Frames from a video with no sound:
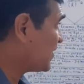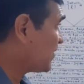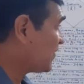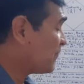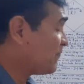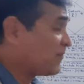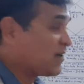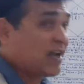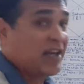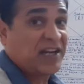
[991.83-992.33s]

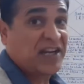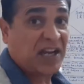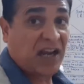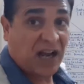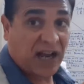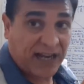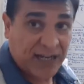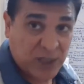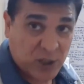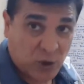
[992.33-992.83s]

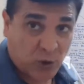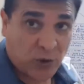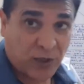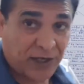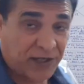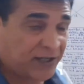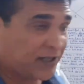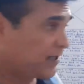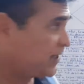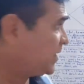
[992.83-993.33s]
very
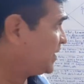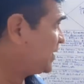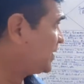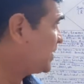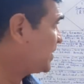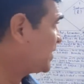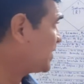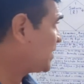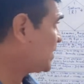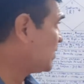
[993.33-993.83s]

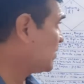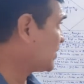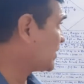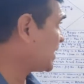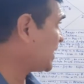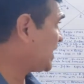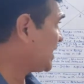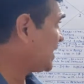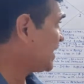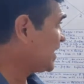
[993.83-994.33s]
isolated,
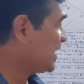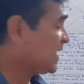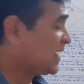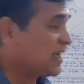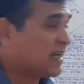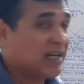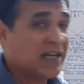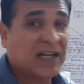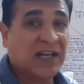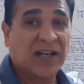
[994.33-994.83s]
okay,
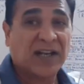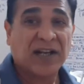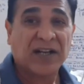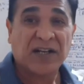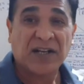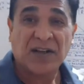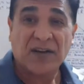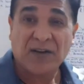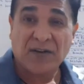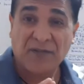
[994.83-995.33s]

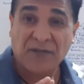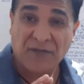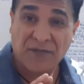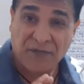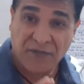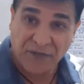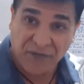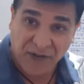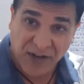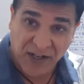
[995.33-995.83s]

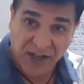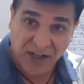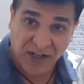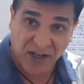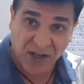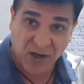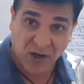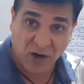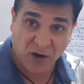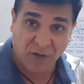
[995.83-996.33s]

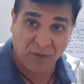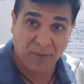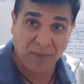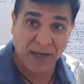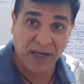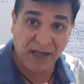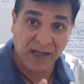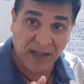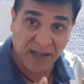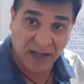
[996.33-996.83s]
fear of
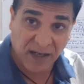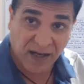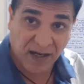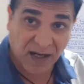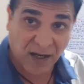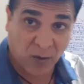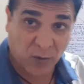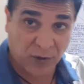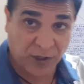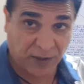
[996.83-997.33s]
being in a
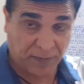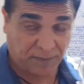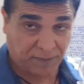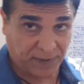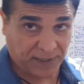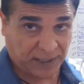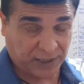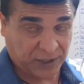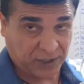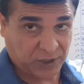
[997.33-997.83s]
crowded
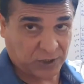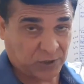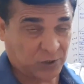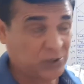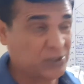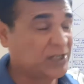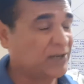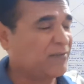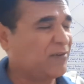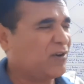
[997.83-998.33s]
place. So
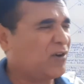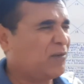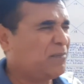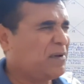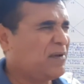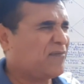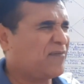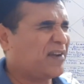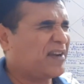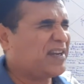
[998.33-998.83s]
she will not
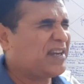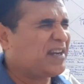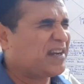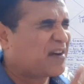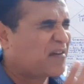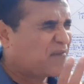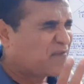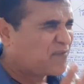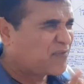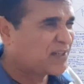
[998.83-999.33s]
be very
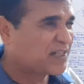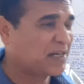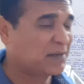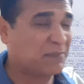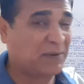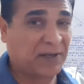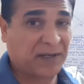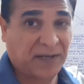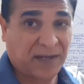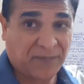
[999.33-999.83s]

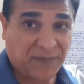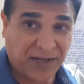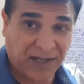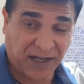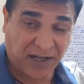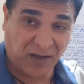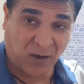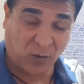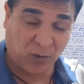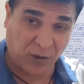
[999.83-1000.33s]
comfortable in a
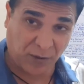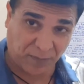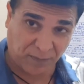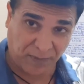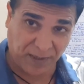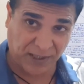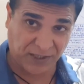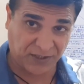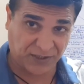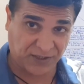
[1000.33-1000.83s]
very crowded
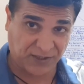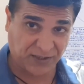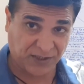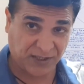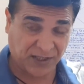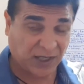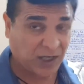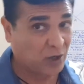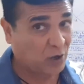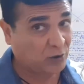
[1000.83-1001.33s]
place.
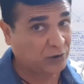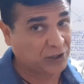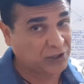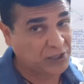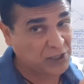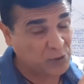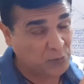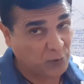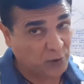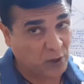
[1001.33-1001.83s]
Now this
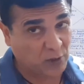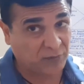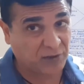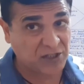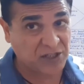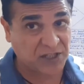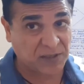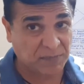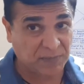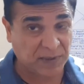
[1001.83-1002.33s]
is one of the
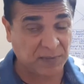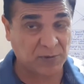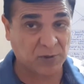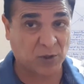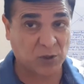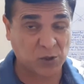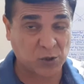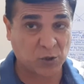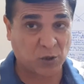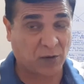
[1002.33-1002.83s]
symptoms
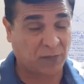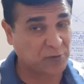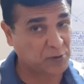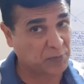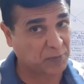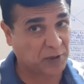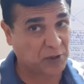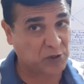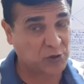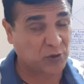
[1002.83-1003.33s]
also of
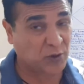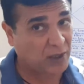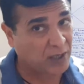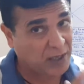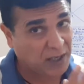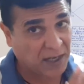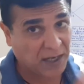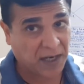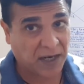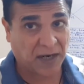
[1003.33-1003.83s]
spiritual
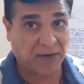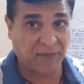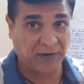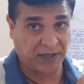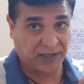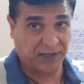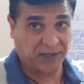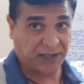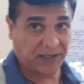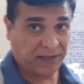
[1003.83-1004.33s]

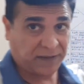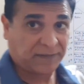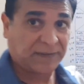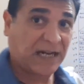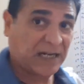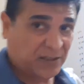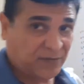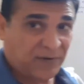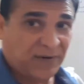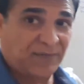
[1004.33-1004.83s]
awakening.
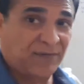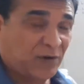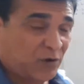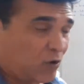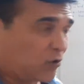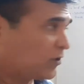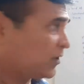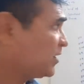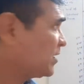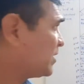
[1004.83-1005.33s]
That we will
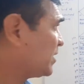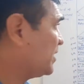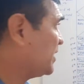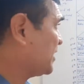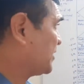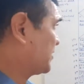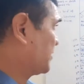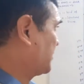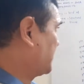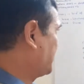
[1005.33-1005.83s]
talk a little
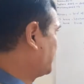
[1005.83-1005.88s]
later.